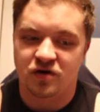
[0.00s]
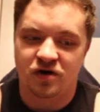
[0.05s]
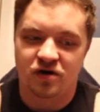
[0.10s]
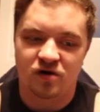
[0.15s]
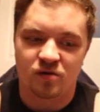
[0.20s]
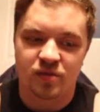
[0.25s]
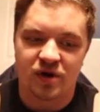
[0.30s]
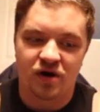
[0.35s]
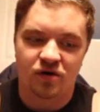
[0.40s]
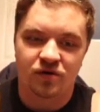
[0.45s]
heard
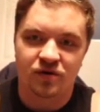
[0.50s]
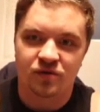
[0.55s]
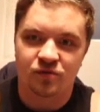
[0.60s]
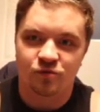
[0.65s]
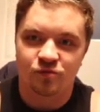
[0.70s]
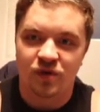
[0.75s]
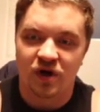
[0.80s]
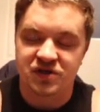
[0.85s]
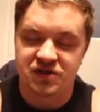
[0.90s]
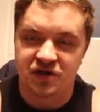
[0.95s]
about
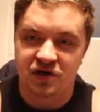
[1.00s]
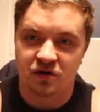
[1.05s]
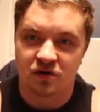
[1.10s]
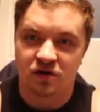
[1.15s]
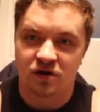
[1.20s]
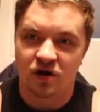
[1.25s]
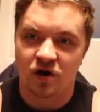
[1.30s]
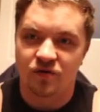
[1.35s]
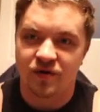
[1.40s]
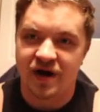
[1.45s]

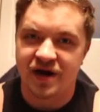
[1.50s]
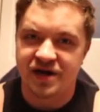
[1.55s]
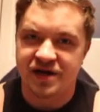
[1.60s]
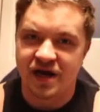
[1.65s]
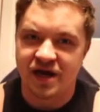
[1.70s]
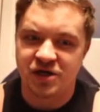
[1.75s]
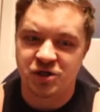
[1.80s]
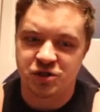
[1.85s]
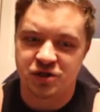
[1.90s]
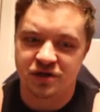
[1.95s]
muscular
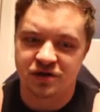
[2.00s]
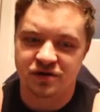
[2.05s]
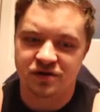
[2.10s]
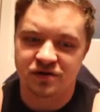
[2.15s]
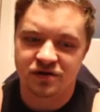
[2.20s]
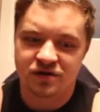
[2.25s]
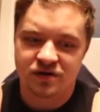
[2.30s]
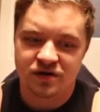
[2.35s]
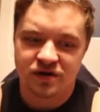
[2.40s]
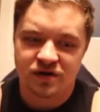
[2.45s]
irradiation.
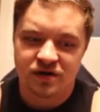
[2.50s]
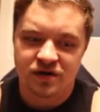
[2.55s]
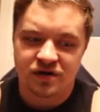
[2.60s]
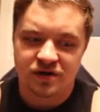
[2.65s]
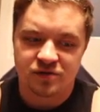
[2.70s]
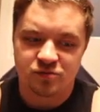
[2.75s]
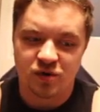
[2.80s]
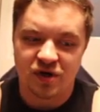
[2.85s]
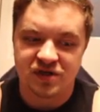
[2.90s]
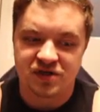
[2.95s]

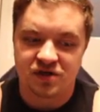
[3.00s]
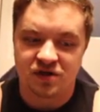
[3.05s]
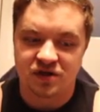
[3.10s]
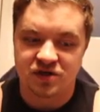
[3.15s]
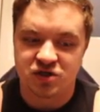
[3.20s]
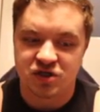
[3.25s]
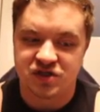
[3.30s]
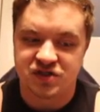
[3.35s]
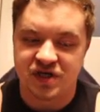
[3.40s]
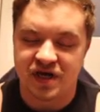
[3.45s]
Basically
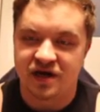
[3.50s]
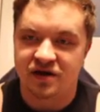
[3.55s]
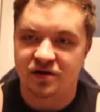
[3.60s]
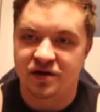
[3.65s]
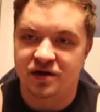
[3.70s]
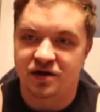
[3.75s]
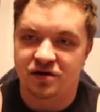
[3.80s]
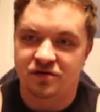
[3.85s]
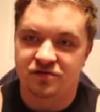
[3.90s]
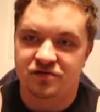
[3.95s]
just saying,
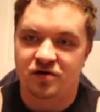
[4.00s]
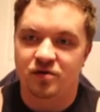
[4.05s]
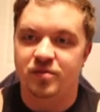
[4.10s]
like, if you're